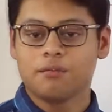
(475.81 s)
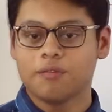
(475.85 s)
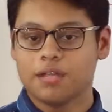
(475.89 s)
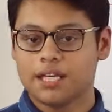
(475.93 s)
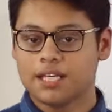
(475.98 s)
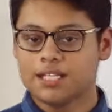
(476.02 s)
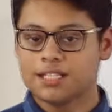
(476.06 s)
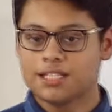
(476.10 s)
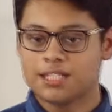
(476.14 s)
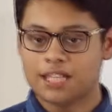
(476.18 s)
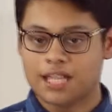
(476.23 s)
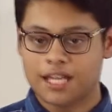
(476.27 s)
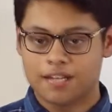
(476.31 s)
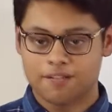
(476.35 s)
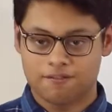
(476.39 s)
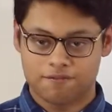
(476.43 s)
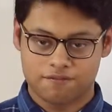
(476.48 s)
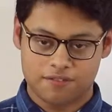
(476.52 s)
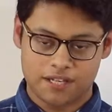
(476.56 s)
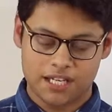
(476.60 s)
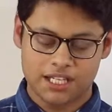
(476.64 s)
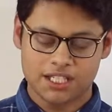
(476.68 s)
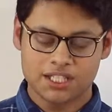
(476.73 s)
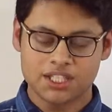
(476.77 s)
read in
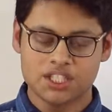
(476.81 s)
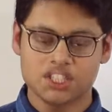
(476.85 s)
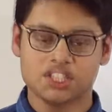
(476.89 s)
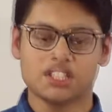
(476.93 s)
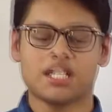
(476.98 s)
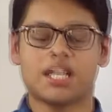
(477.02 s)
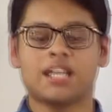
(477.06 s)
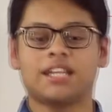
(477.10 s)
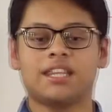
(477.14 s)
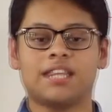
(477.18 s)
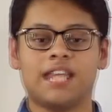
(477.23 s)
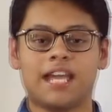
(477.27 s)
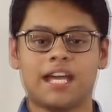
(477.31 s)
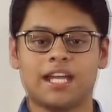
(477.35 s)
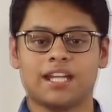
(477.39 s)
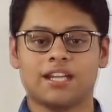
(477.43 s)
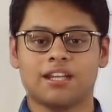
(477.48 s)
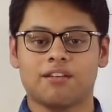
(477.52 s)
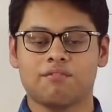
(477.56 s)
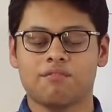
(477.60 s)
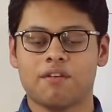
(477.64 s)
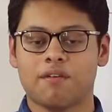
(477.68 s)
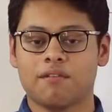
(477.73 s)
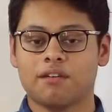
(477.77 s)
French and
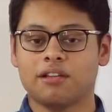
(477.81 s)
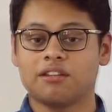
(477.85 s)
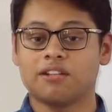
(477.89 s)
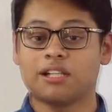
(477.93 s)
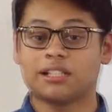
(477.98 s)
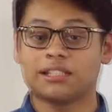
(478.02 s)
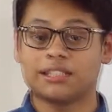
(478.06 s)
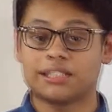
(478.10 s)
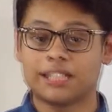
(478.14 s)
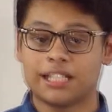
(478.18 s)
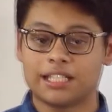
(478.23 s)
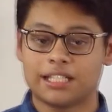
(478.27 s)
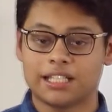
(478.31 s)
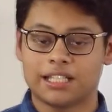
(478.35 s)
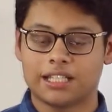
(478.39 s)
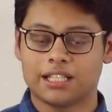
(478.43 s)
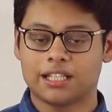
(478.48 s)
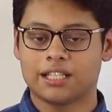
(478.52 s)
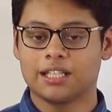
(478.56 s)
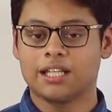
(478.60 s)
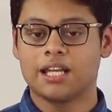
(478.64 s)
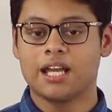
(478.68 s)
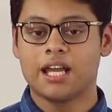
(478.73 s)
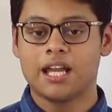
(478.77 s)
then we will translate it
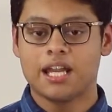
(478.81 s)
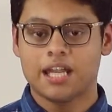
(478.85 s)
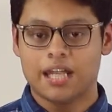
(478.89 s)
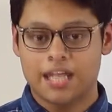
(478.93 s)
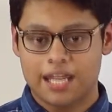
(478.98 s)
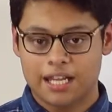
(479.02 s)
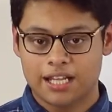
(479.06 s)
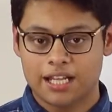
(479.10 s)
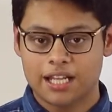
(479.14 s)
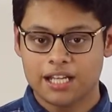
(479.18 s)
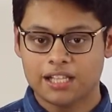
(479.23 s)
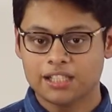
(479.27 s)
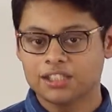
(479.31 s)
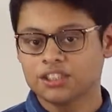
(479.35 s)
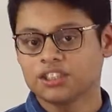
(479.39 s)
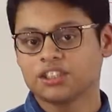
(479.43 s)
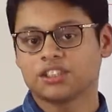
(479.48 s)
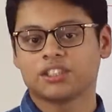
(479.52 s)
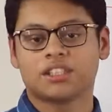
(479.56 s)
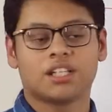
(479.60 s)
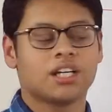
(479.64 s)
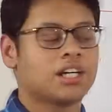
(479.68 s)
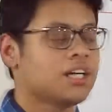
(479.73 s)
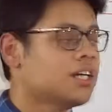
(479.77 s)
in
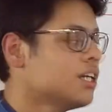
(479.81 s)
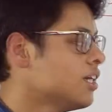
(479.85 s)
English.